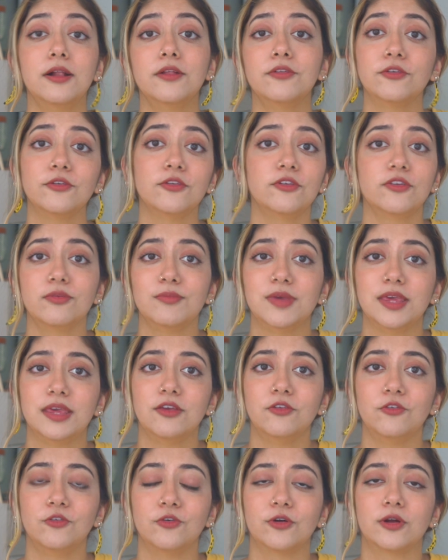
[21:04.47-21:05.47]
also just
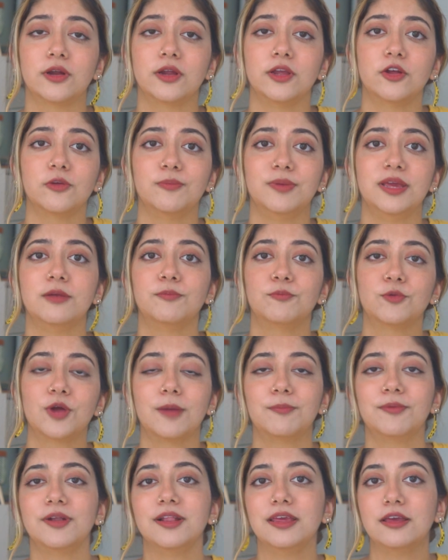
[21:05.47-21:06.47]
making sure you're being
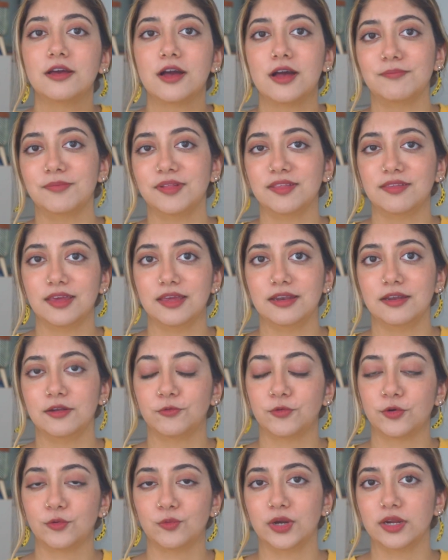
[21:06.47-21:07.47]
properly compensated
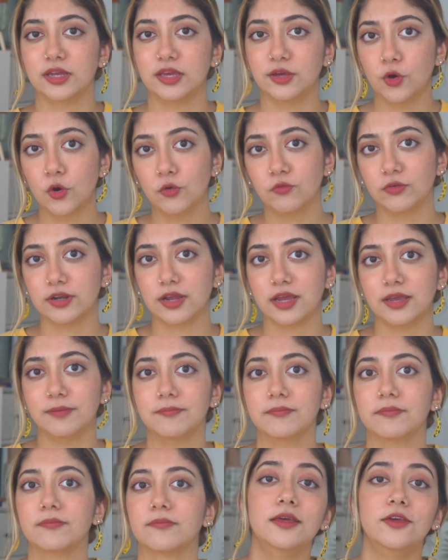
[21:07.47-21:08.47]
for working
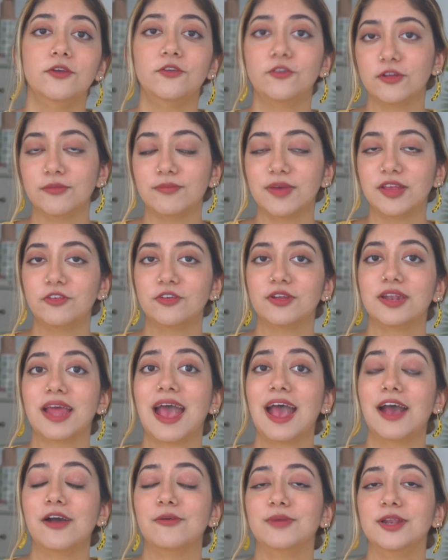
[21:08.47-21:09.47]
overtime. You should mention
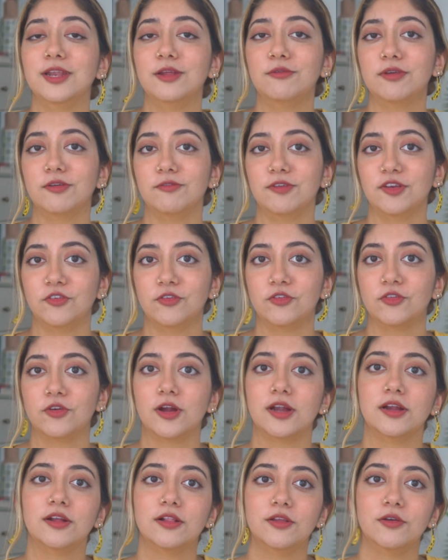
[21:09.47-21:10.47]
how many revisions
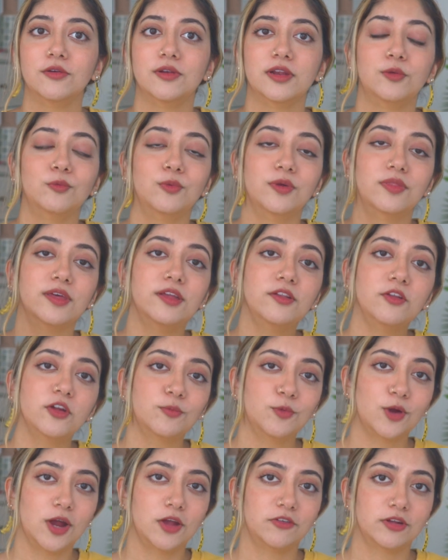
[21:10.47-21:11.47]
are included within
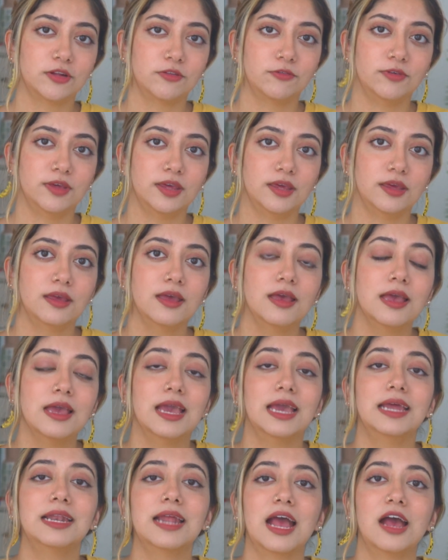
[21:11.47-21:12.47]
your project fee
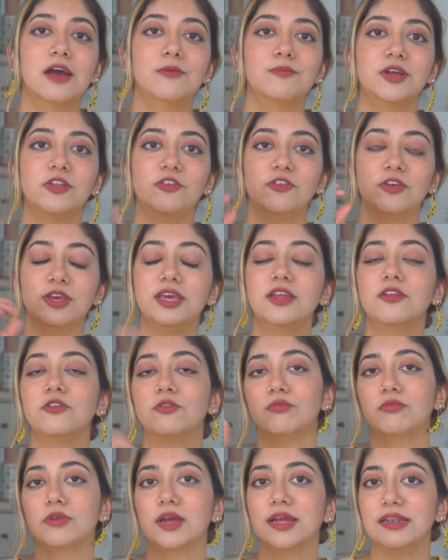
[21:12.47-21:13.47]
and how much
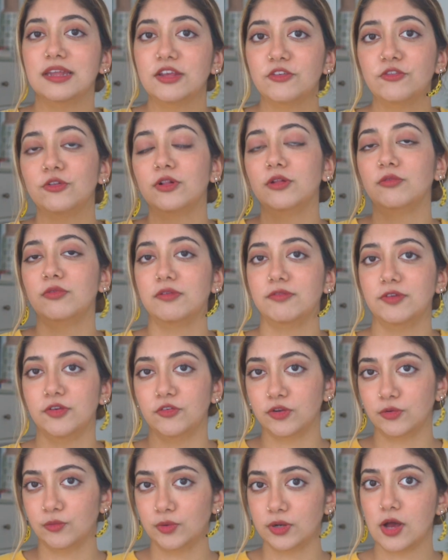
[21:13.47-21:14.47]
each additional
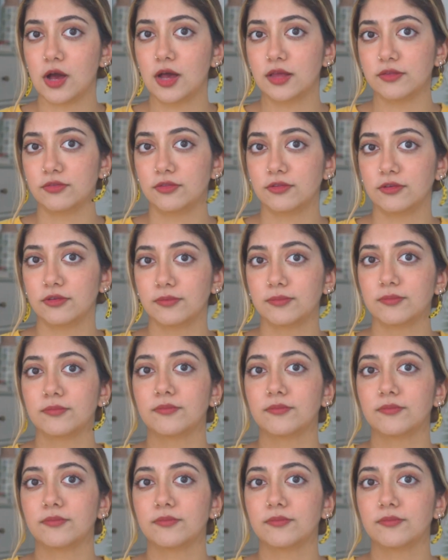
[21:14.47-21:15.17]
revision would cost.